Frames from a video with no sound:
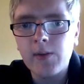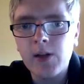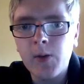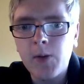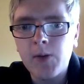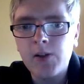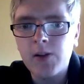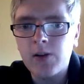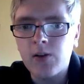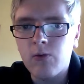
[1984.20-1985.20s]
up is to
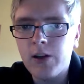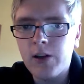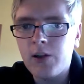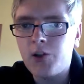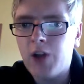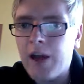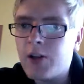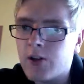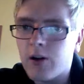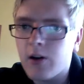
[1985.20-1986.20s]
really
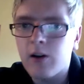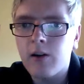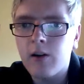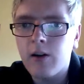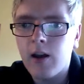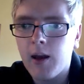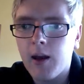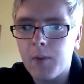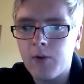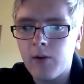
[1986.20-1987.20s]
gesture
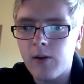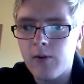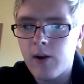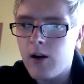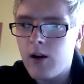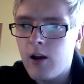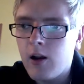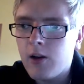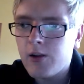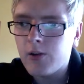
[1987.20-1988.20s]
in front of her.
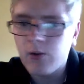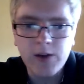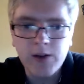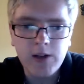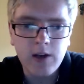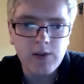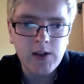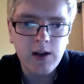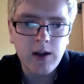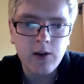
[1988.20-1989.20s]
So instead of
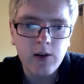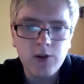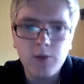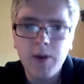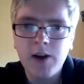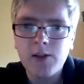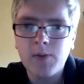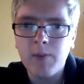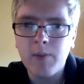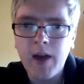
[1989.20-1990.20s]
saying, "Could you pass me
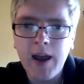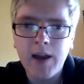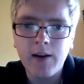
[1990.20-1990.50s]
the pen?"